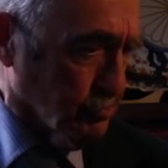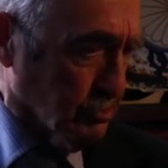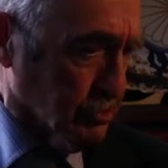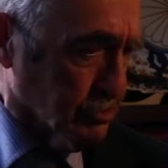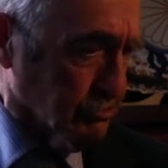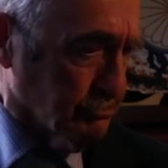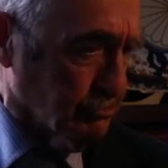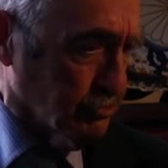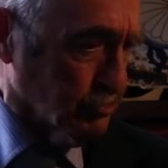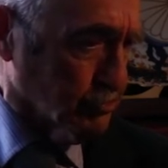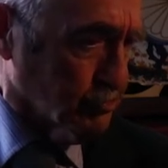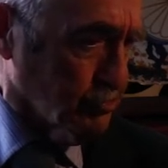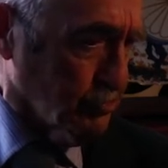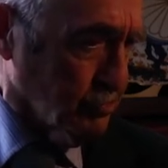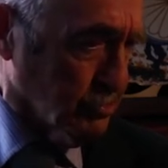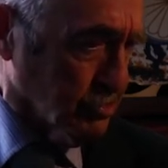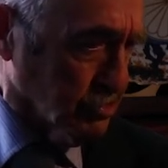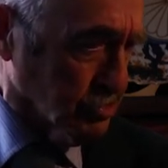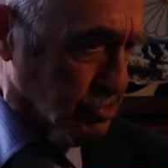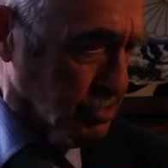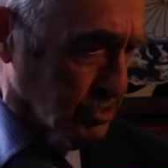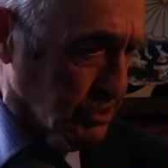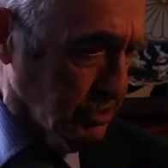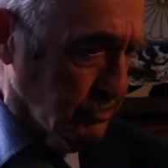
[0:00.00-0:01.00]
work, but through
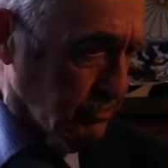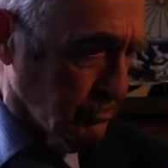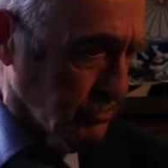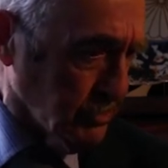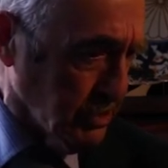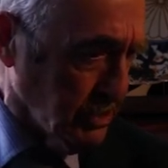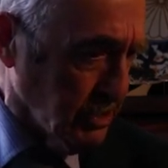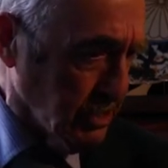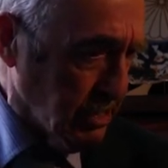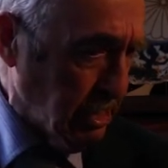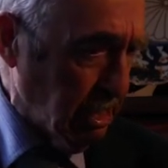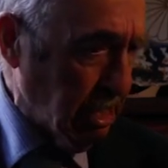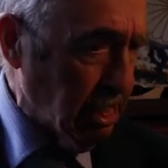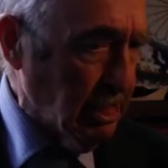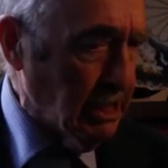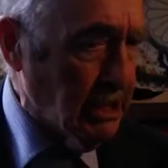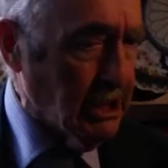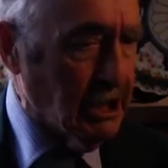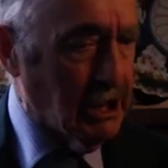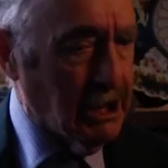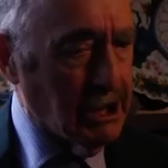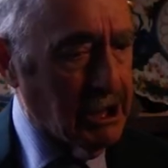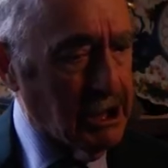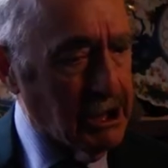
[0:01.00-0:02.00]
his life.
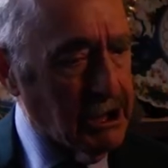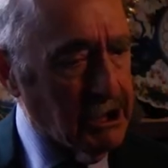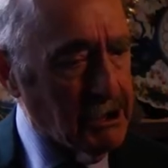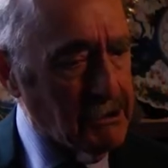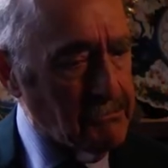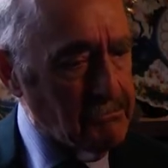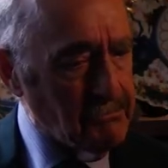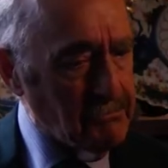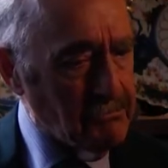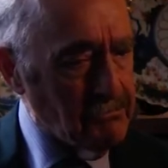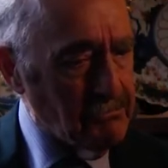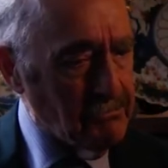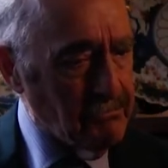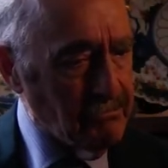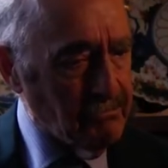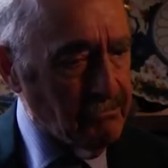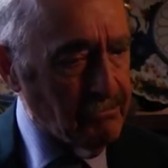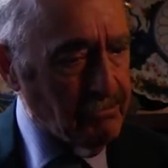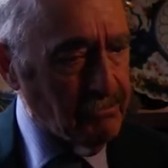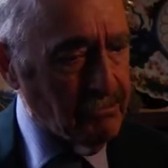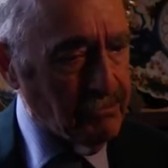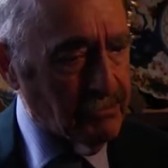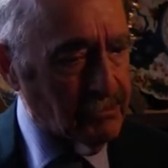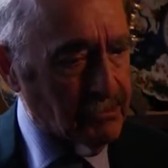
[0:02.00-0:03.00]
In
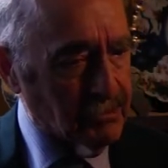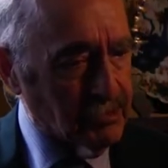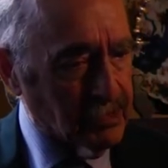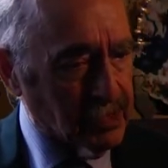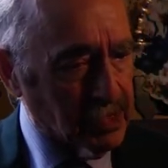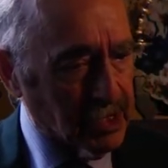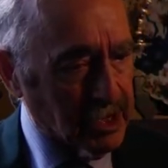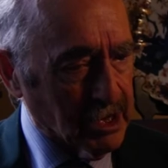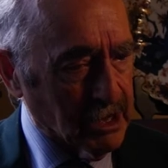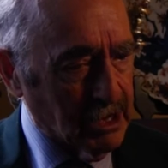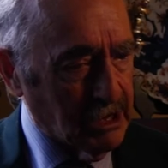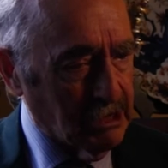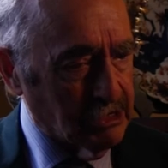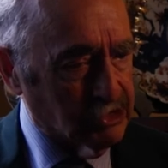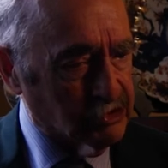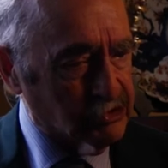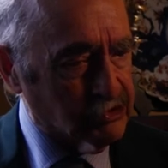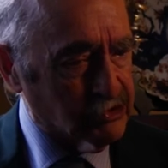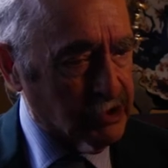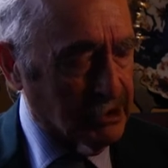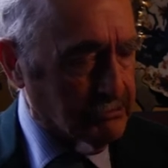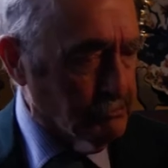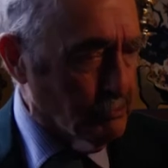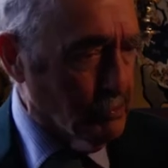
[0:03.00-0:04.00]

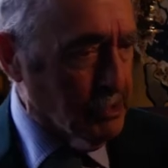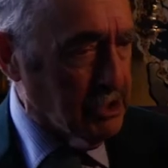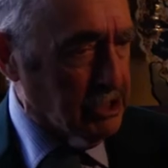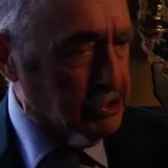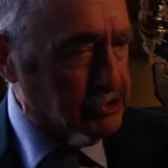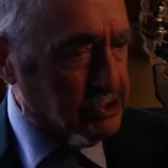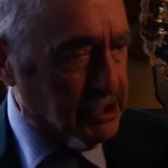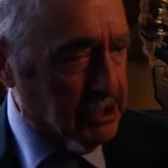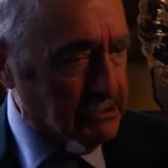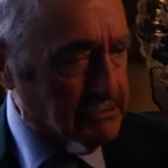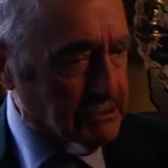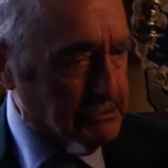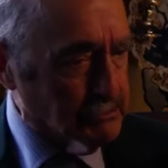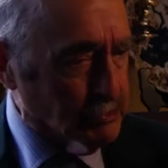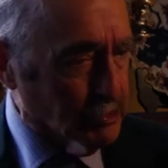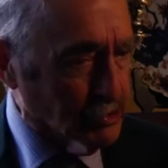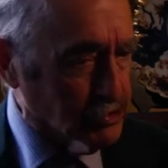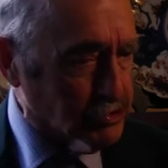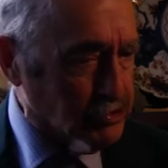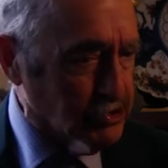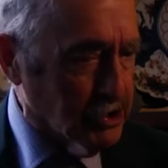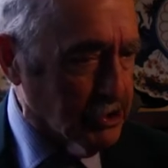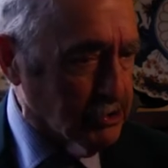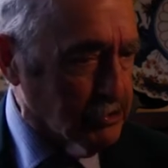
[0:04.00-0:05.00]
some ways, I'm a more
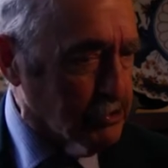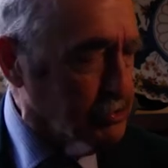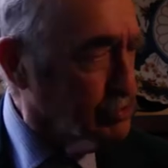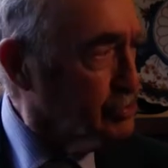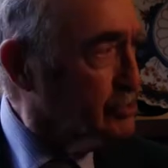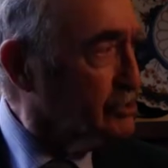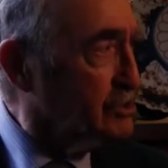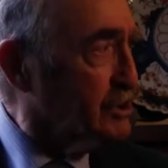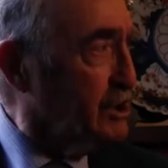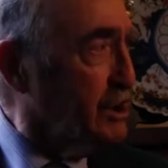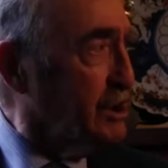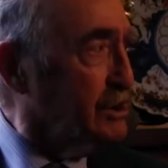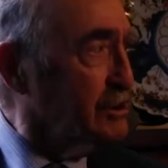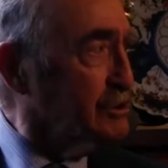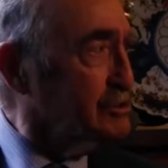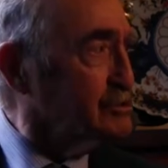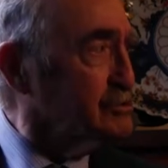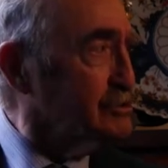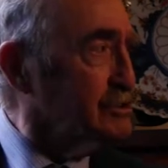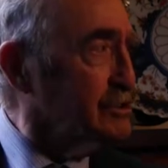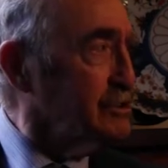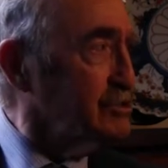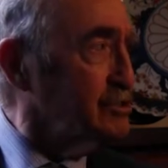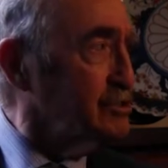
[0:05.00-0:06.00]
secular character, I